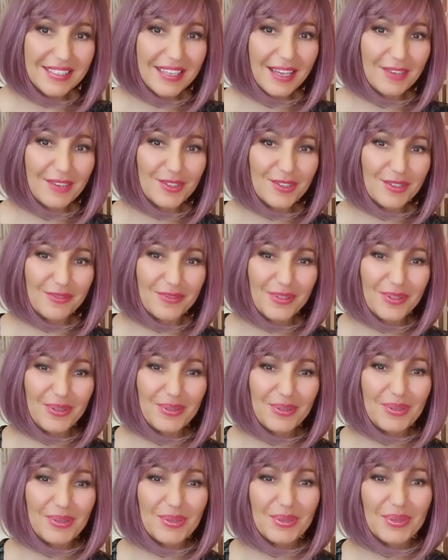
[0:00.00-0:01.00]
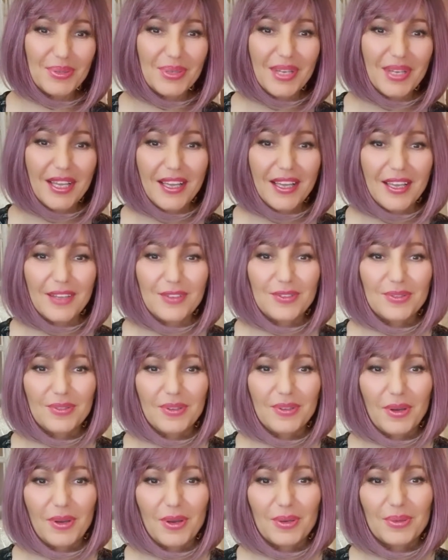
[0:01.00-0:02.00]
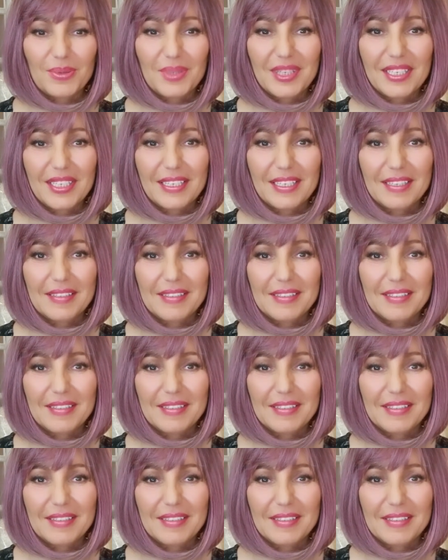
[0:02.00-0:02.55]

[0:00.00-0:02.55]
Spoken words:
intention for you to know